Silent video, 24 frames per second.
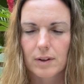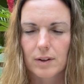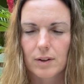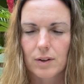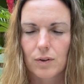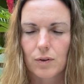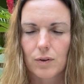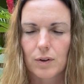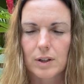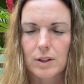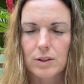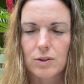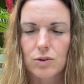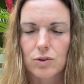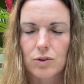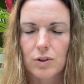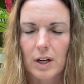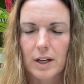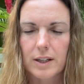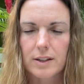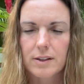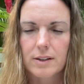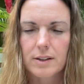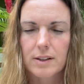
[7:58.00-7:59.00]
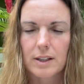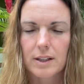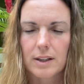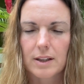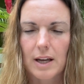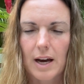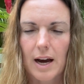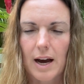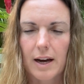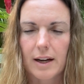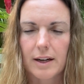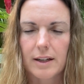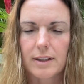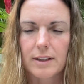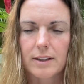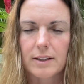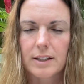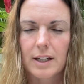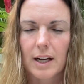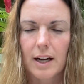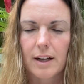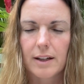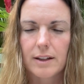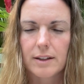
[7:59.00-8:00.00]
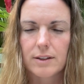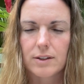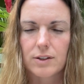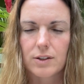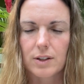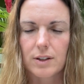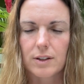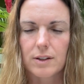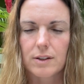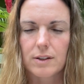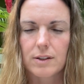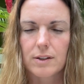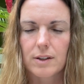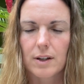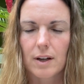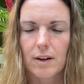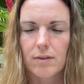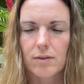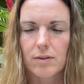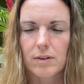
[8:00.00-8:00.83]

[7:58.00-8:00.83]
You can trust in that intelligence of